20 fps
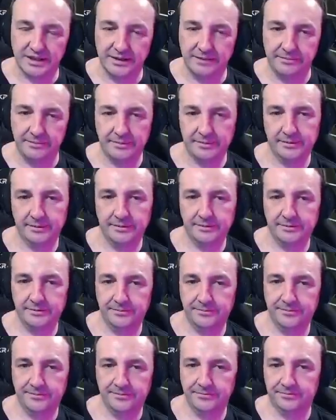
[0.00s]
Yeah.
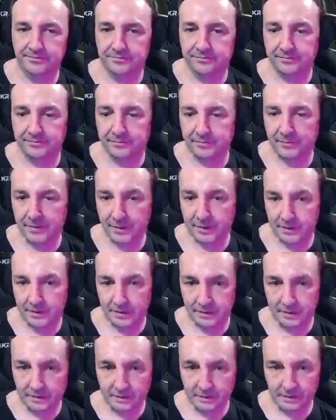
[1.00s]
No, Tiger
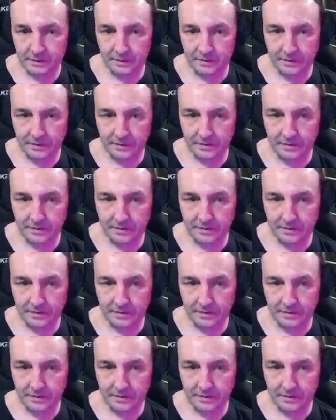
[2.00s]
Heli.